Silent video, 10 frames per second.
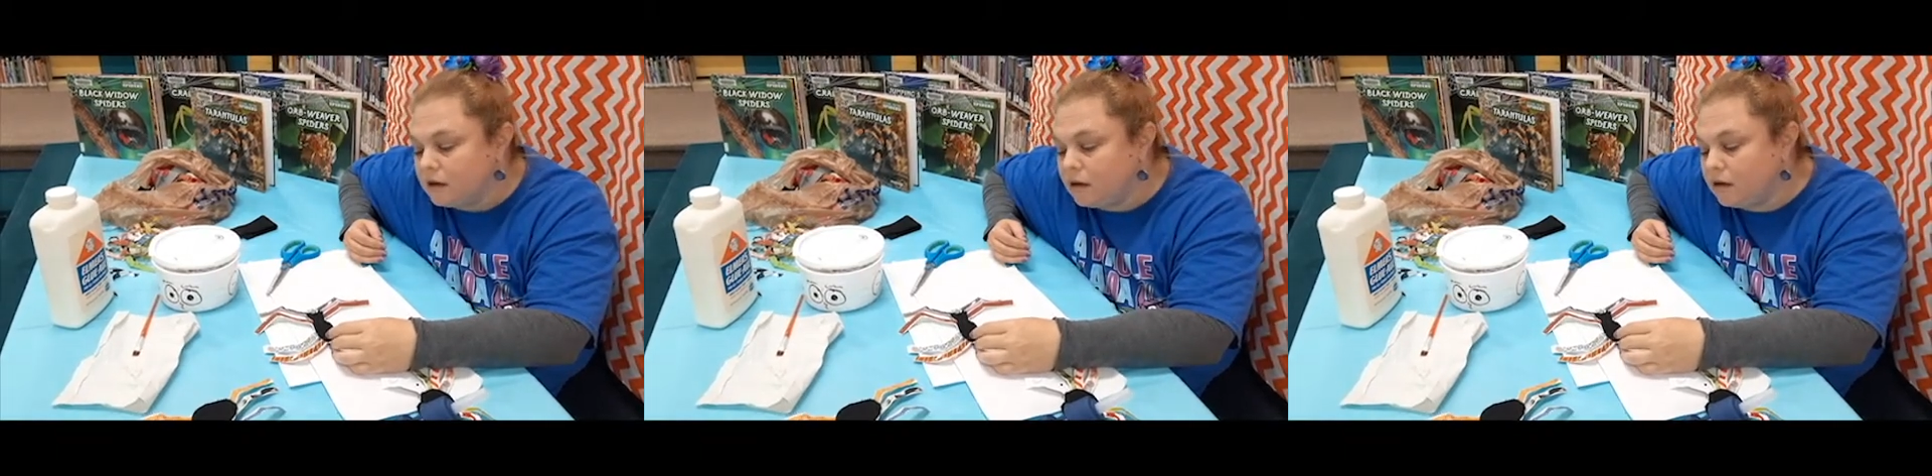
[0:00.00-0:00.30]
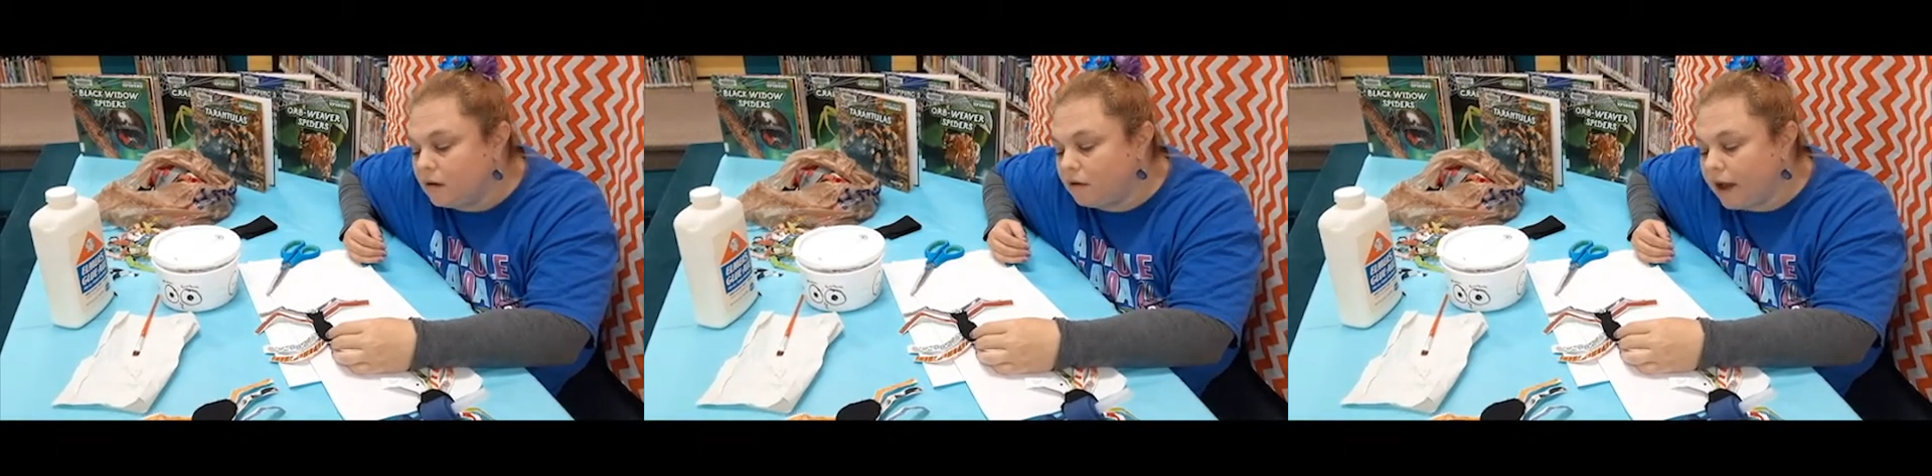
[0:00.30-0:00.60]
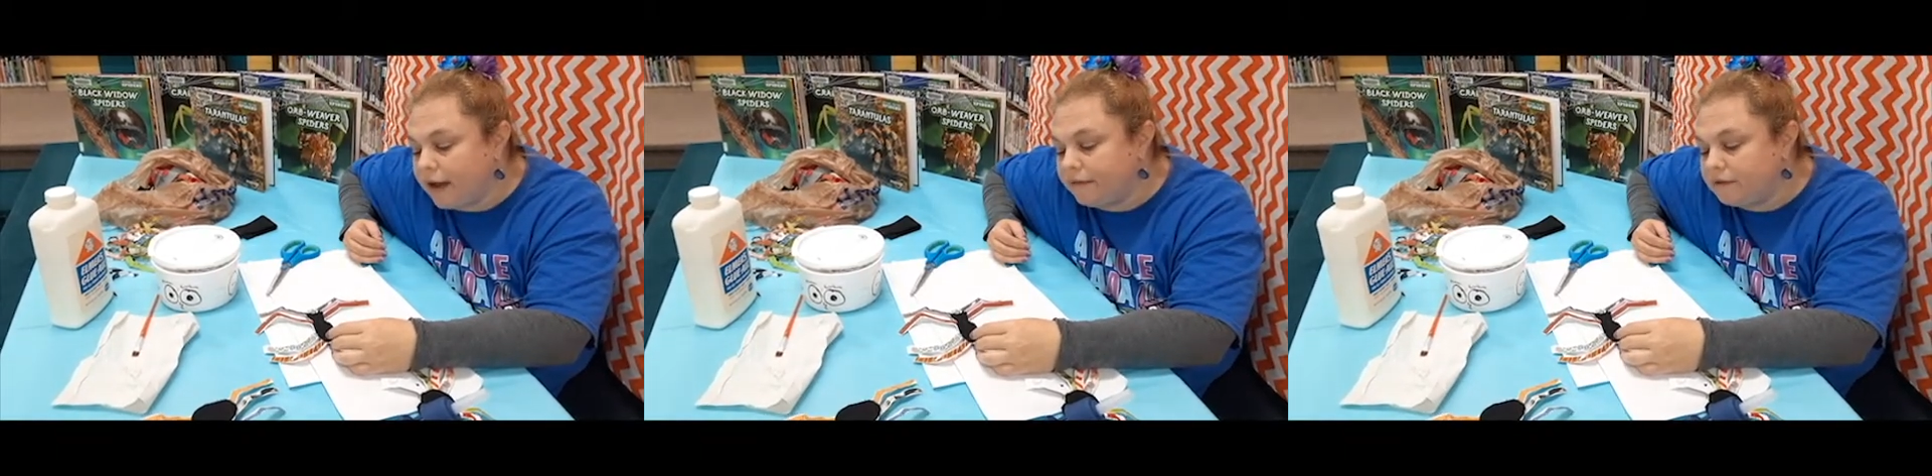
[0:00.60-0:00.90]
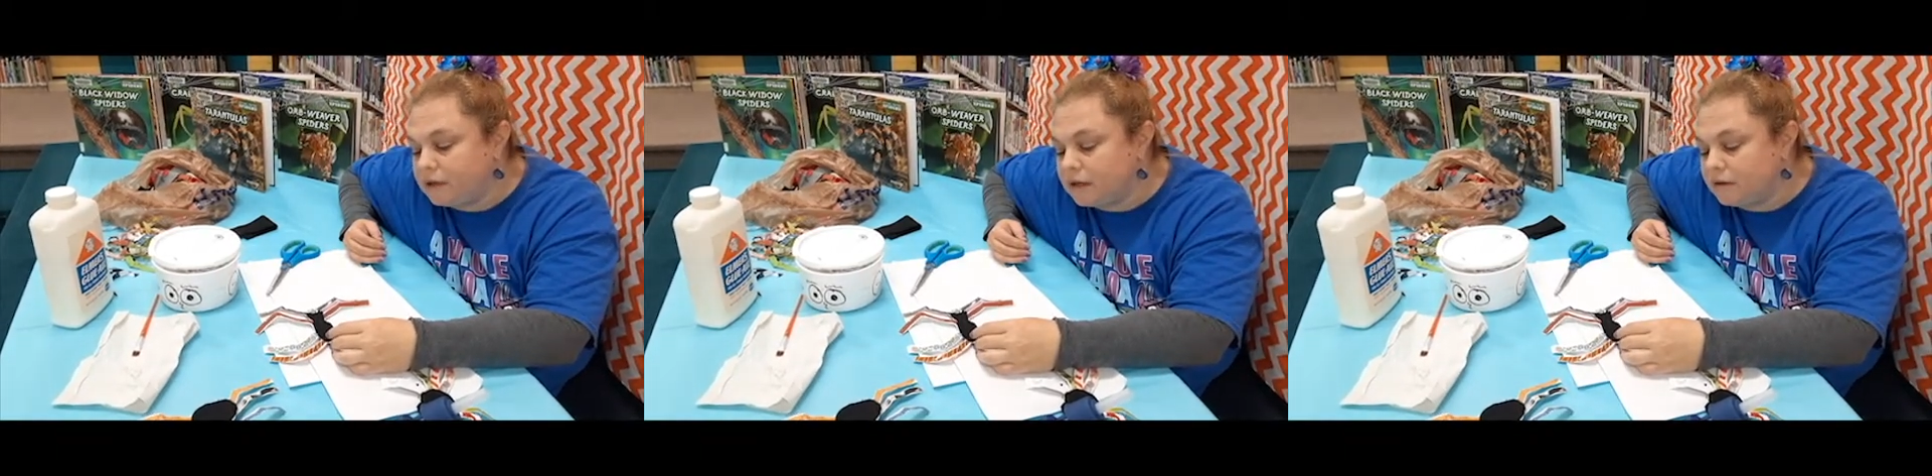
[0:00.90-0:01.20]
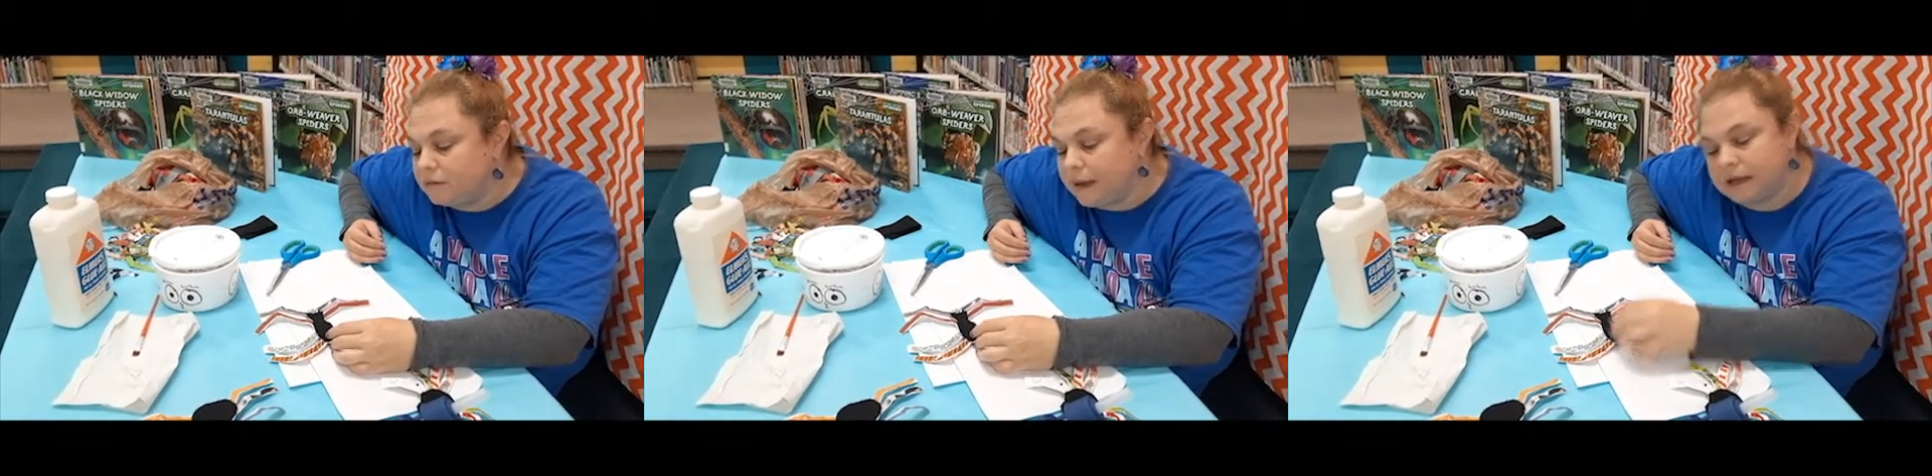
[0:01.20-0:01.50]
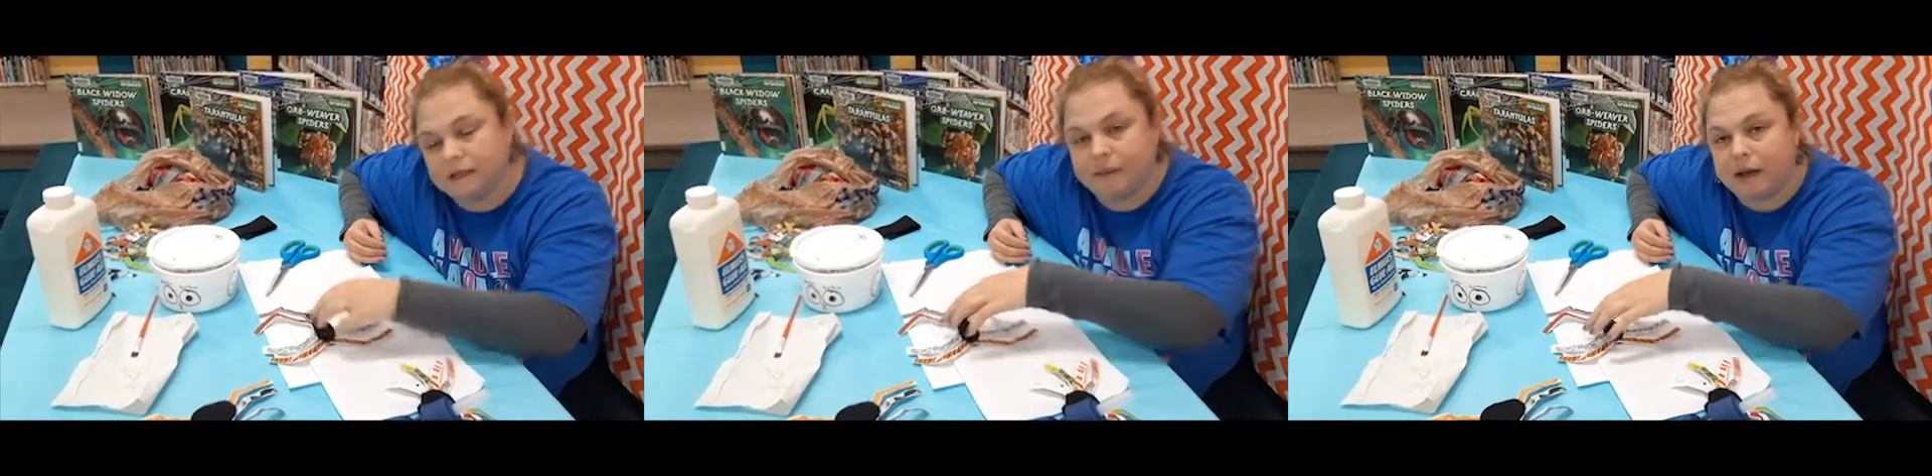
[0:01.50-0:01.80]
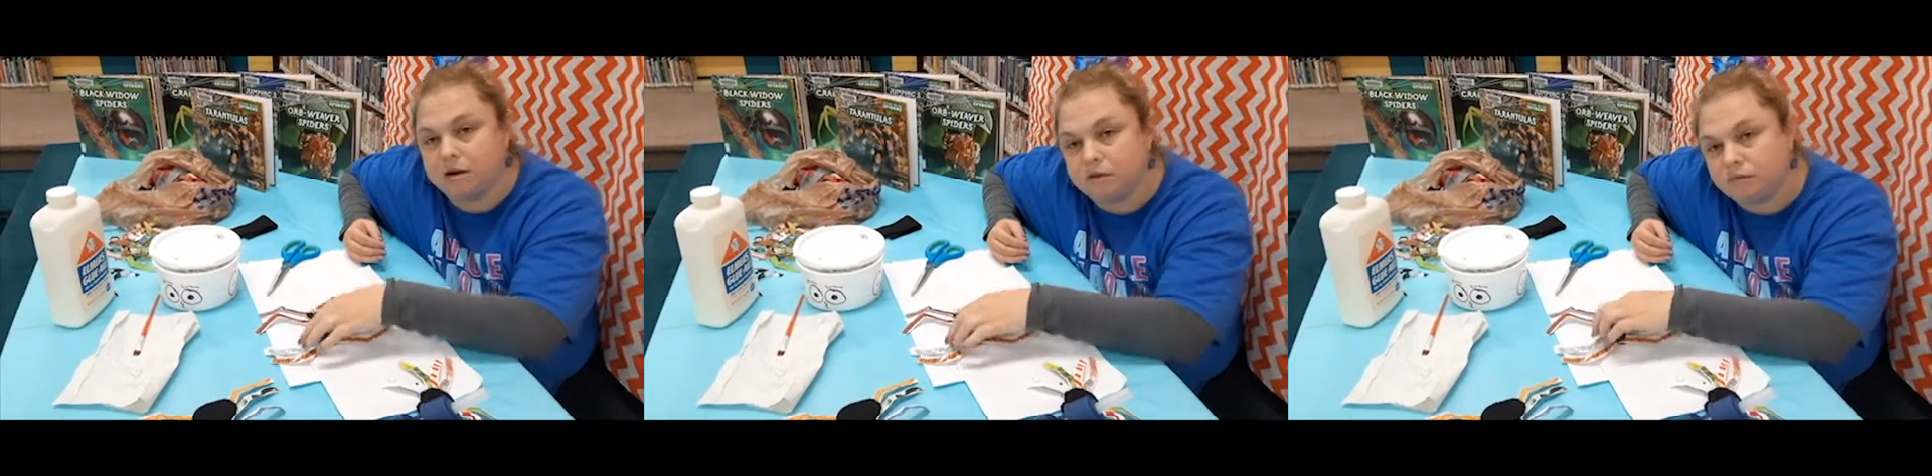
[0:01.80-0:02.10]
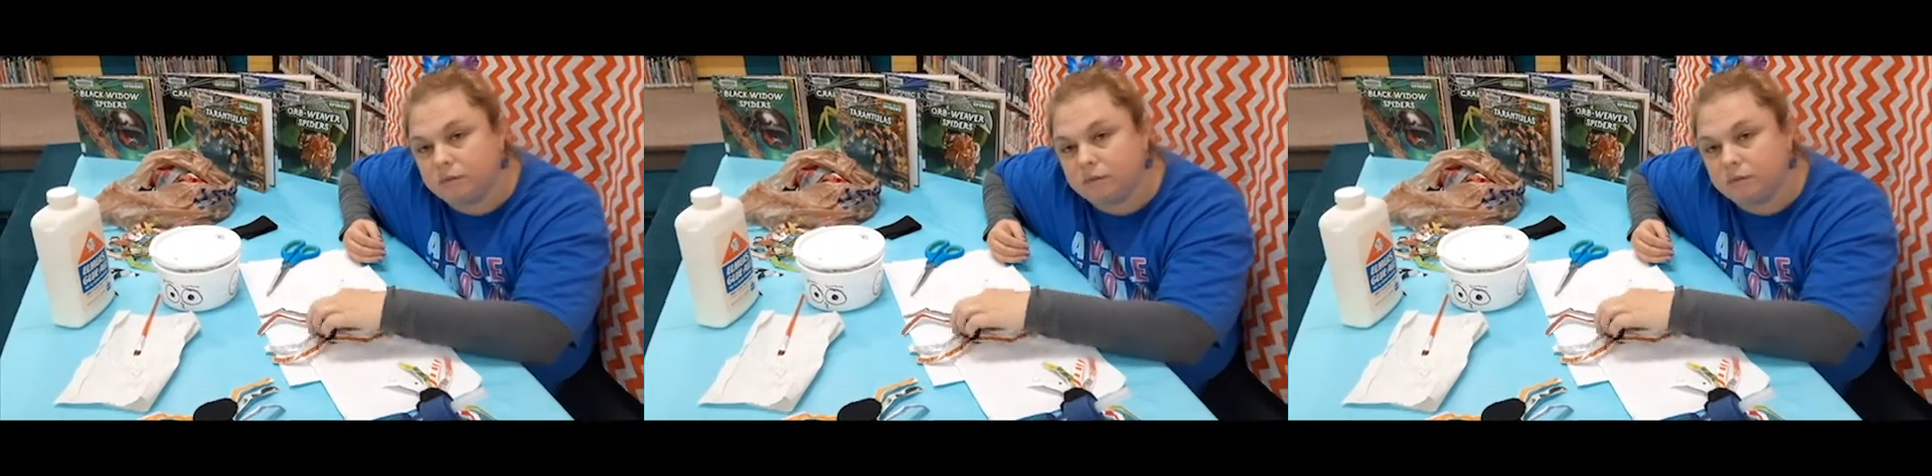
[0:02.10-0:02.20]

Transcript: You don't have to make spiders.